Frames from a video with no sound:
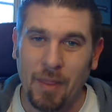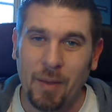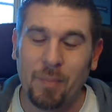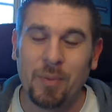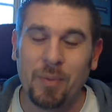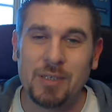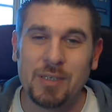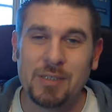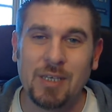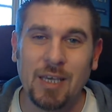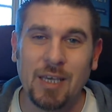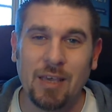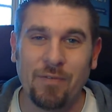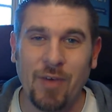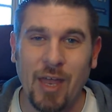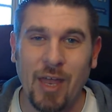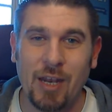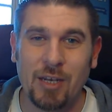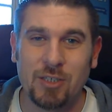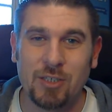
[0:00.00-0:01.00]
please take
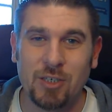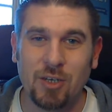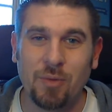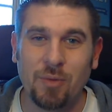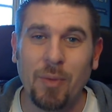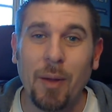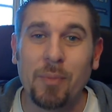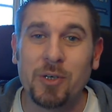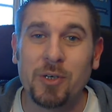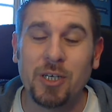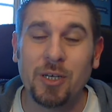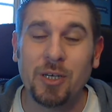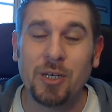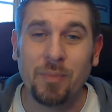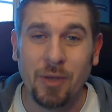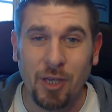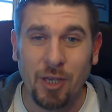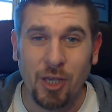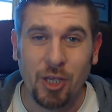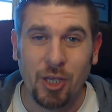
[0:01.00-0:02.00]
advantage of your
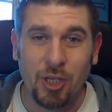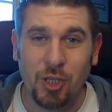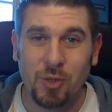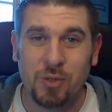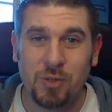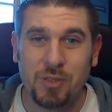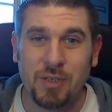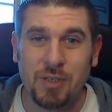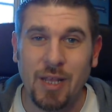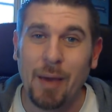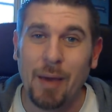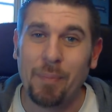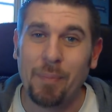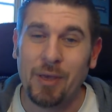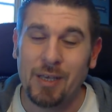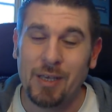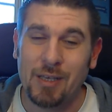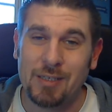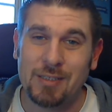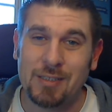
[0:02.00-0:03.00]
membership, use SNAP,
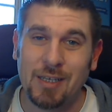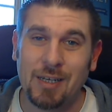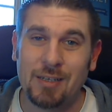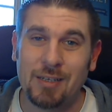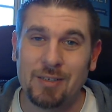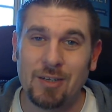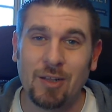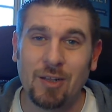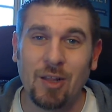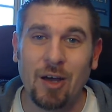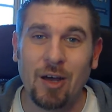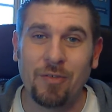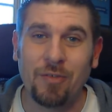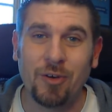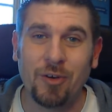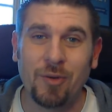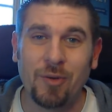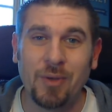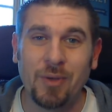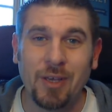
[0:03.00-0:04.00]
send it to the law
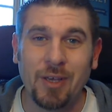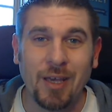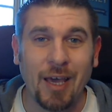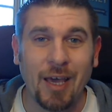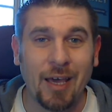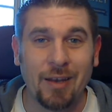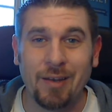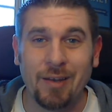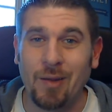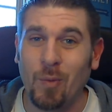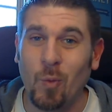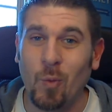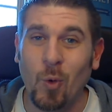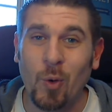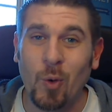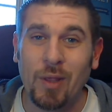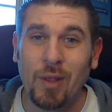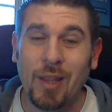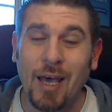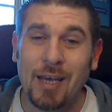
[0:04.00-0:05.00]
firm, and
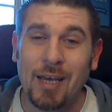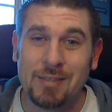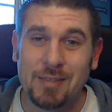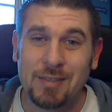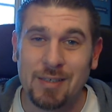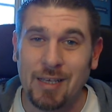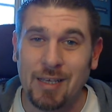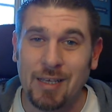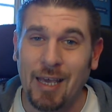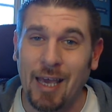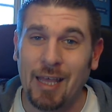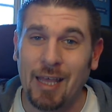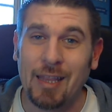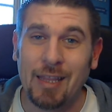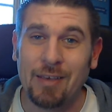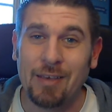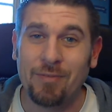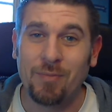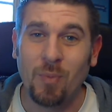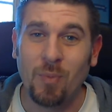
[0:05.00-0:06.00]
worry less and
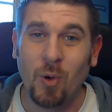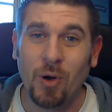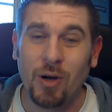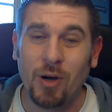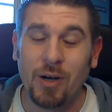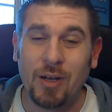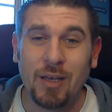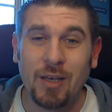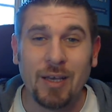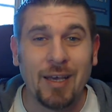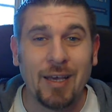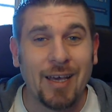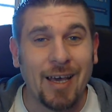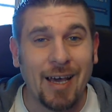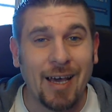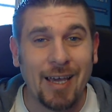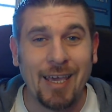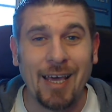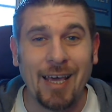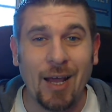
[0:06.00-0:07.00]
live more.
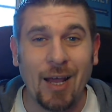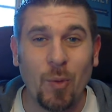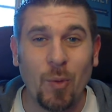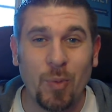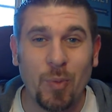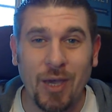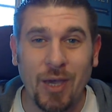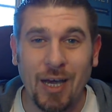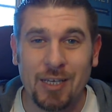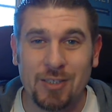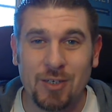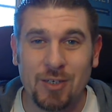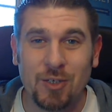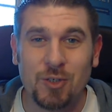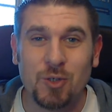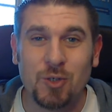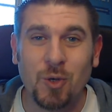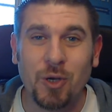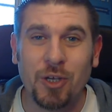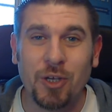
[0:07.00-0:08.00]
Again, I hope you guys are
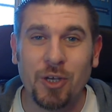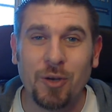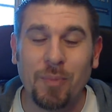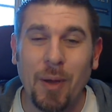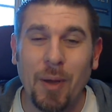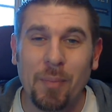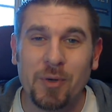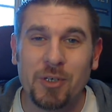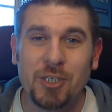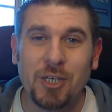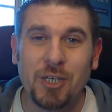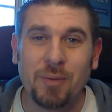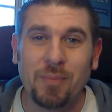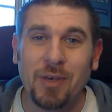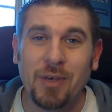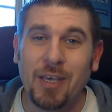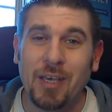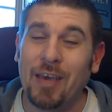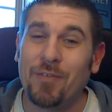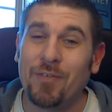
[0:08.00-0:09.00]
enjoying your membership.
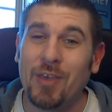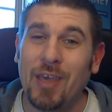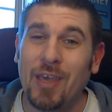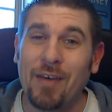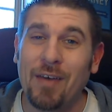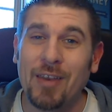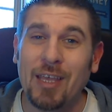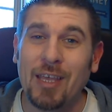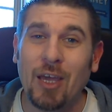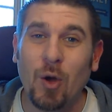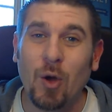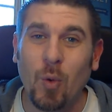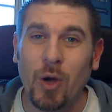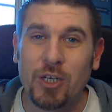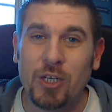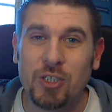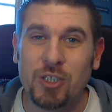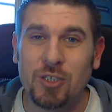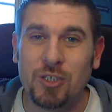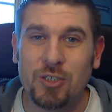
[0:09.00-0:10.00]
If you have any
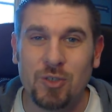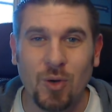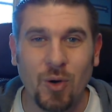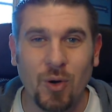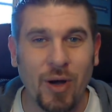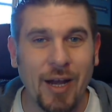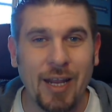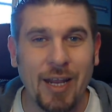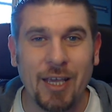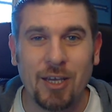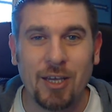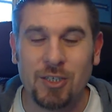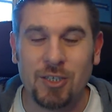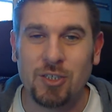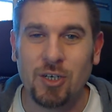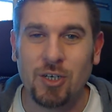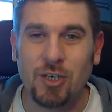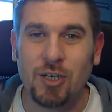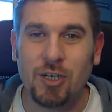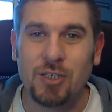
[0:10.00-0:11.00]
questions or any
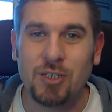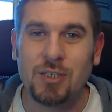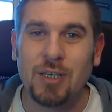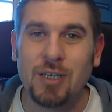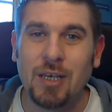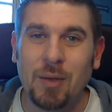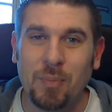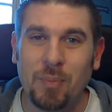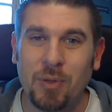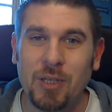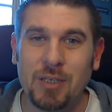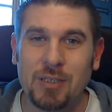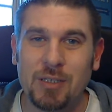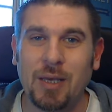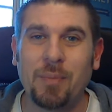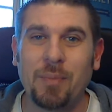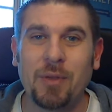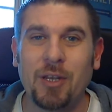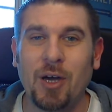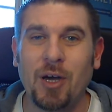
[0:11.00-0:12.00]
concerns, please
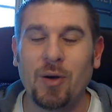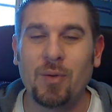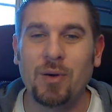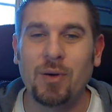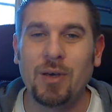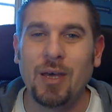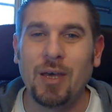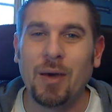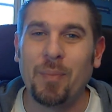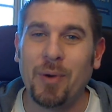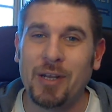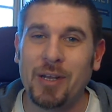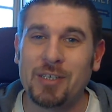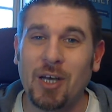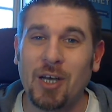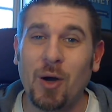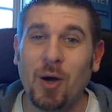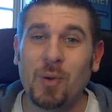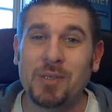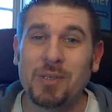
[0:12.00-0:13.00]
let me know. But as
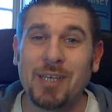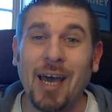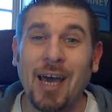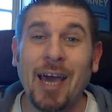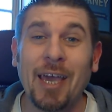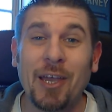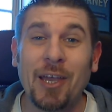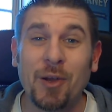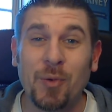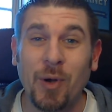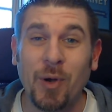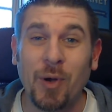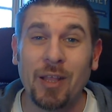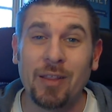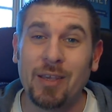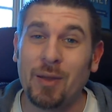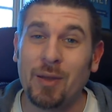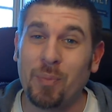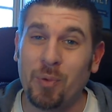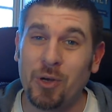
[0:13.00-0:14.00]
always, I
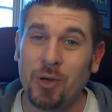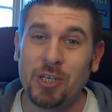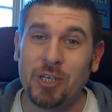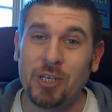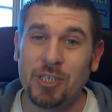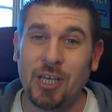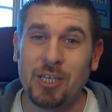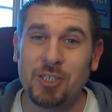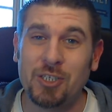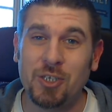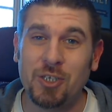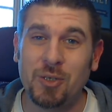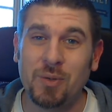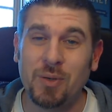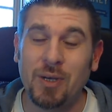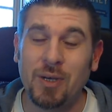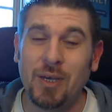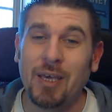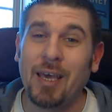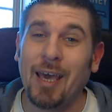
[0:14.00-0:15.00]
greatly appreciate
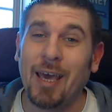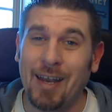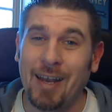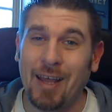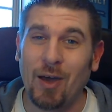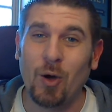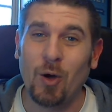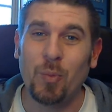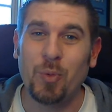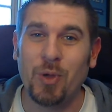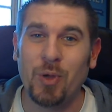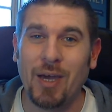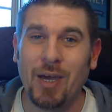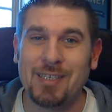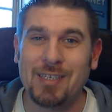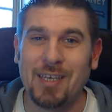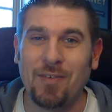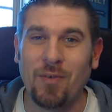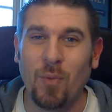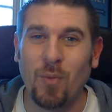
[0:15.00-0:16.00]
you, and I hope you
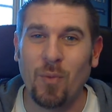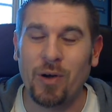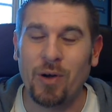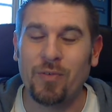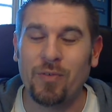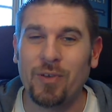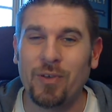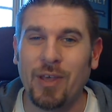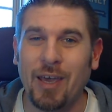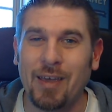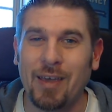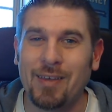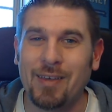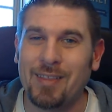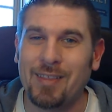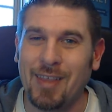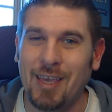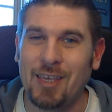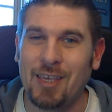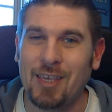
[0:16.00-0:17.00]
guys have a wonderful day.
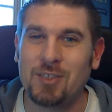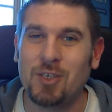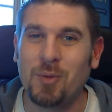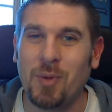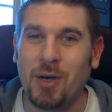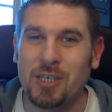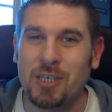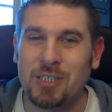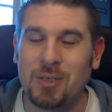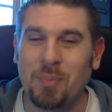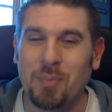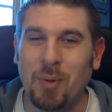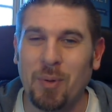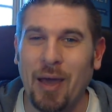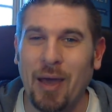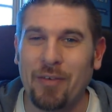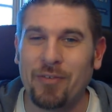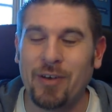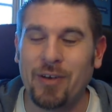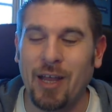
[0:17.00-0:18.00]
Thank you so much.
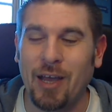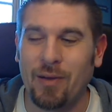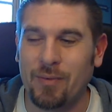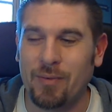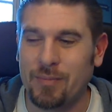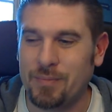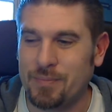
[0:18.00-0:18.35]
Bye-bye for now.